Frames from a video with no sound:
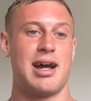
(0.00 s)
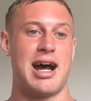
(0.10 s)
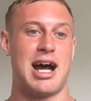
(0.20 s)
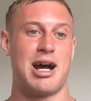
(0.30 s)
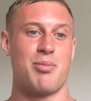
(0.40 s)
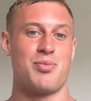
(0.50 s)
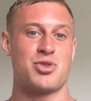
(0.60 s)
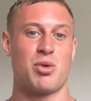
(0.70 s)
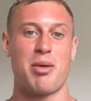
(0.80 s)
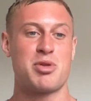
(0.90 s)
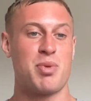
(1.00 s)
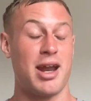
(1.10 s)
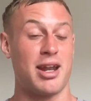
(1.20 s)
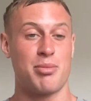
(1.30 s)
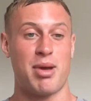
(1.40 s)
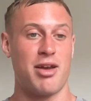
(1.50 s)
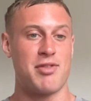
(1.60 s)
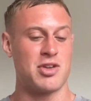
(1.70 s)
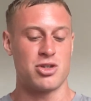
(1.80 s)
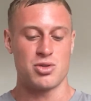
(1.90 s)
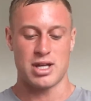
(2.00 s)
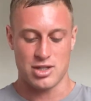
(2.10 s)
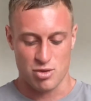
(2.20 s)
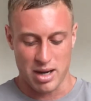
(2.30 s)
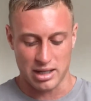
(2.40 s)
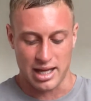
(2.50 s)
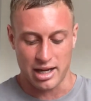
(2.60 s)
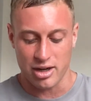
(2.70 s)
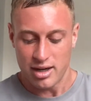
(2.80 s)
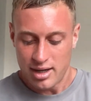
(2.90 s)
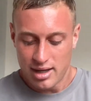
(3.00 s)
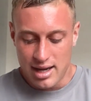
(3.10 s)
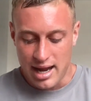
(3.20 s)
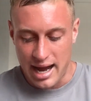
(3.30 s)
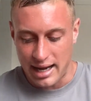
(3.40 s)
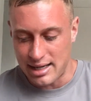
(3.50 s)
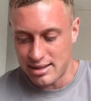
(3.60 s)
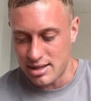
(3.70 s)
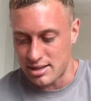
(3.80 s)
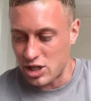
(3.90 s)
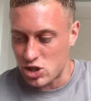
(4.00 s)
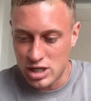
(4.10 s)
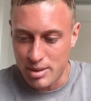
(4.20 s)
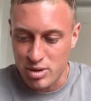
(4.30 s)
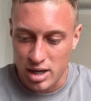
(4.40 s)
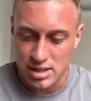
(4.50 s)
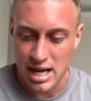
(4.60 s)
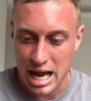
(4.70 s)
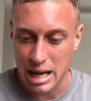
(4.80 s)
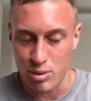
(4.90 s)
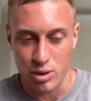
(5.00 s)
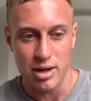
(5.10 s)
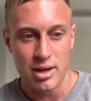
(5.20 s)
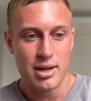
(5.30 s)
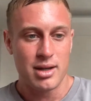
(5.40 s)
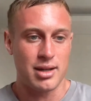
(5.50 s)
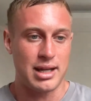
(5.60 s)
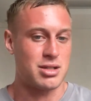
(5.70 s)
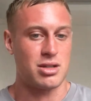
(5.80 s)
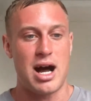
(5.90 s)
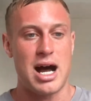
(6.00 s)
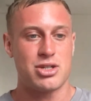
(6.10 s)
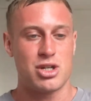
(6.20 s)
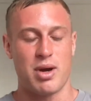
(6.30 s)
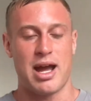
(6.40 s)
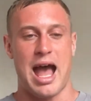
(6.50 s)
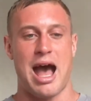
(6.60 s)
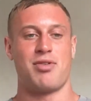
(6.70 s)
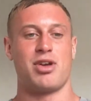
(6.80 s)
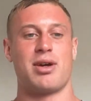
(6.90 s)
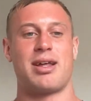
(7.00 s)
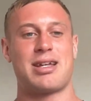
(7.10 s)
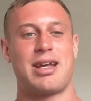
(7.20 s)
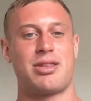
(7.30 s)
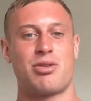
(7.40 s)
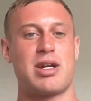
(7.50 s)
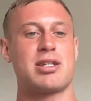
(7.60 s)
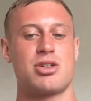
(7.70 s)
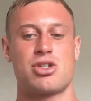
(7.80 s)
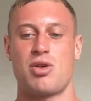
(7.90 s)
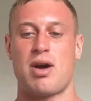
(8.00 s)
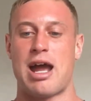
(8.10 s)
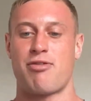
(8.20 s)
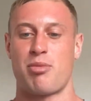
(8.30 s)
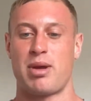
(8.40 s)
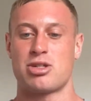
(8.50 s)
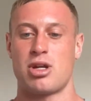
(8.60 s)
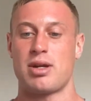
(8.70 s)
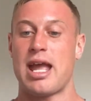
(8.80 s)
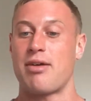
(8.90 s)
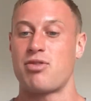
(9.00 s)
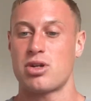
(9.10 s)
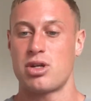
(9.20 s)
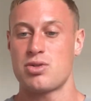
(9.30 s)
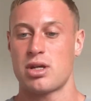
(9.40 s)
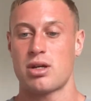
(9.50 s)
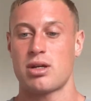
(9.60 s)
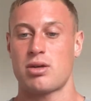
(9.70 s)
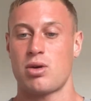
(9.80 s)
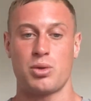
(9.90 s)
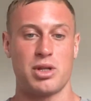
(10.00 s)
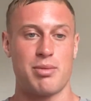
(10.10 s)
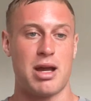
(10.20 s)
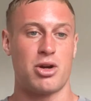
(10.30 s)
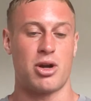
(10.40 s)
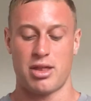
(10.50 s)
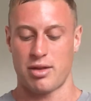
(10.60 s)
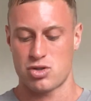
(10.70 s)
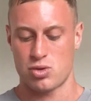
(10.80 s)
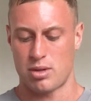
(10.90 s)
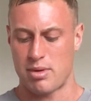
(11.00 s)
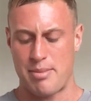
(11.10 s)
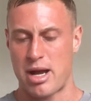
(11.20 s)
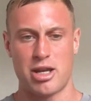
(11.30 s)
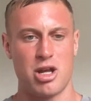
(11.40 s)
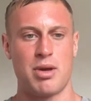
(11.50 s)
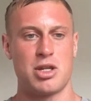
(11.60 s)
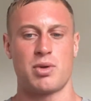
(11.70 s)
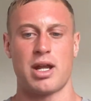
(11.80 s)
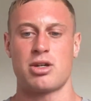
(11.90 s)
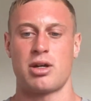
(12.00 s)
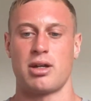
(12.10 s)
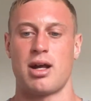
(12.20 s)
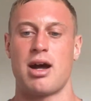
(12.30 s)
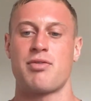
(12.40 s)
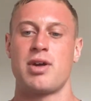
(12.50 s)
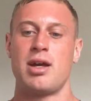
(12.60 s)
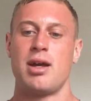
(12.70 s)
So when I'm paying 52 cents for my letter and it doesn't get shipped on time or gets lost or what have you, the risk is too high for me. So yeah, if you're using cold email or anything of the sort, by no means would I turn it off.